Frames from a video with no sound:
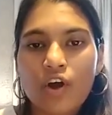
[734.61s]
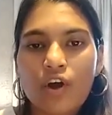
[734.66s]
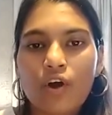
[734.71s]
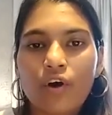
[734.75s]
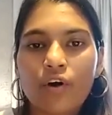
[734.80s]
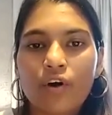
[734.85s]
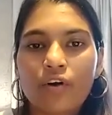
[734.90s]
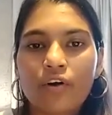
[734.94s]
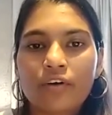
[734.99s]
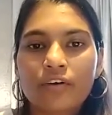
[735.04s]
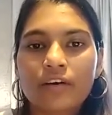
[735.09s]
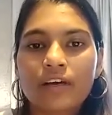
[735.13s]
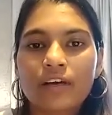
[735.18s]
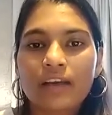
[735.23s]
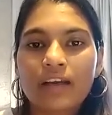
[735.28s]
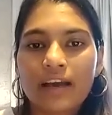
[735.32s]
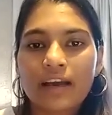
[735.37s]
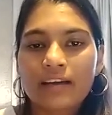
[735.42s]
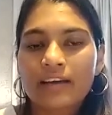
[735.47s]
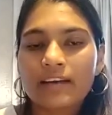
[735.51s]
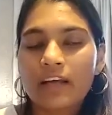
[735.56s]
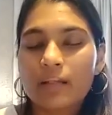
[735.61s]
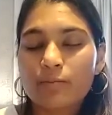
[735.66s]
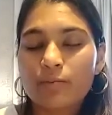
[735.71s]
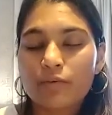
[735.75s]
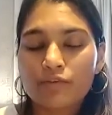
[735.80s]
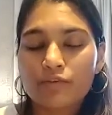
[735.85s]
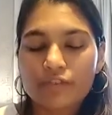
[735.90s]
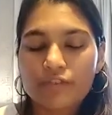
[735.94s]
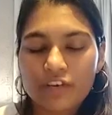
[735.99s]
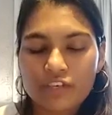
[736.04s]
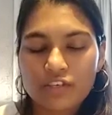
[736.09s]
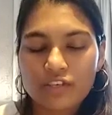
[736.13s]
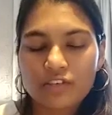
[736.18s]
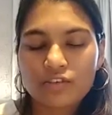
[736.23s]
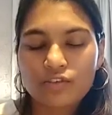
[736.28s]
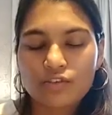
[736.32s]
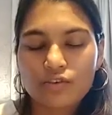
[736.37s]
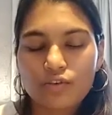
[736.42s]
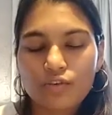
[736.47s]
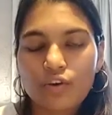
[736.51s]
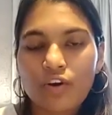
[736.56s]
or allied health
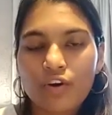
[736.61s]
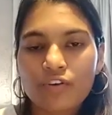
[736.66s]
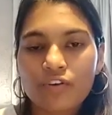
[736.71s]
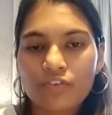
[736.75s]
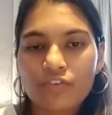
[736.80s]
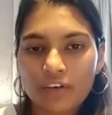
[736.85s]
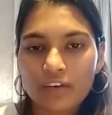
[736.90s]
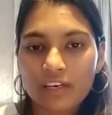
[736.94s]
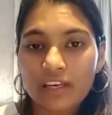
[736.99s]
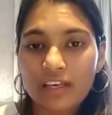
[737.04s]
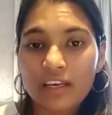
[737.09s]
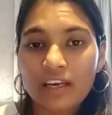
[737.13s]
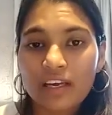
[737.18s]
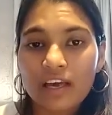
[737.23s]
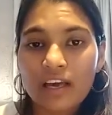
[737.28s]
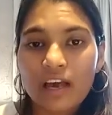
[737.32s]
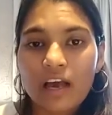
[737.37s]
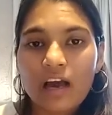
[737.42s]
professionals do not really,